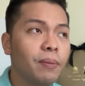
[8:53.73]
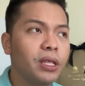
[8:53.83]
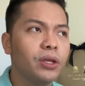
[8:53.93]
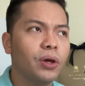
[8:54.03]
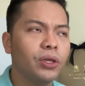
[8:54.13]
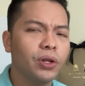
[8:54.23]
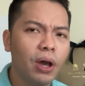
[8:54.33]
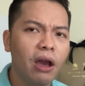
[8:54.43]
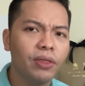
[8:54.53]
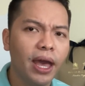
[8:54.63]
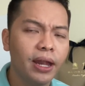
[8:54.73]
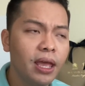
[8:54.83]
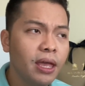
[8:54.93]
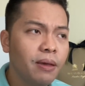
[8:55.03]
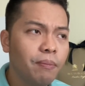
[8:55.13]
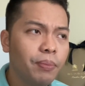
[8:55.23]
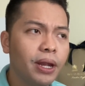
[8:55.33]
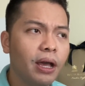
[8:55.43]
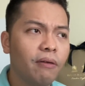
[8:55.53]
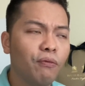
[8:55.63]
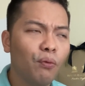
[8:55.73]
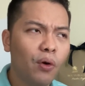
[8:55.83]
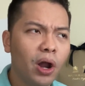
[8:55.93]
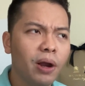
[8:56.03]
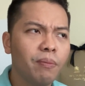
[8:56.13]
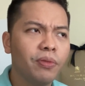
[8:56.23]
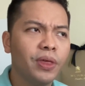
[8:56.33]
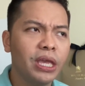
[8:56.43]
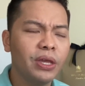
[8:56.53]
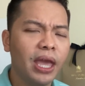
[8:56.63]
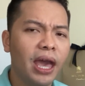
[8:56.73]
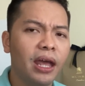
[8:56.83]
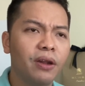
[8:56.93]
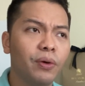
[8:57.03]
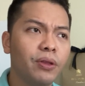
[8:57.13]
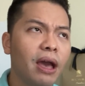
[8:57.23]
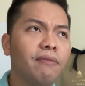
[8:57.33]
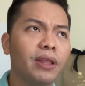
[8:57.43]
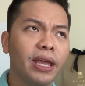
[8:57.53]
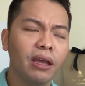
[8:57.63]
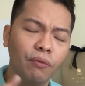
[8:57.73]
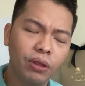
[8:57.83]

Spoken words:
I mean, you know how that bit of warmth that you get when you have, like,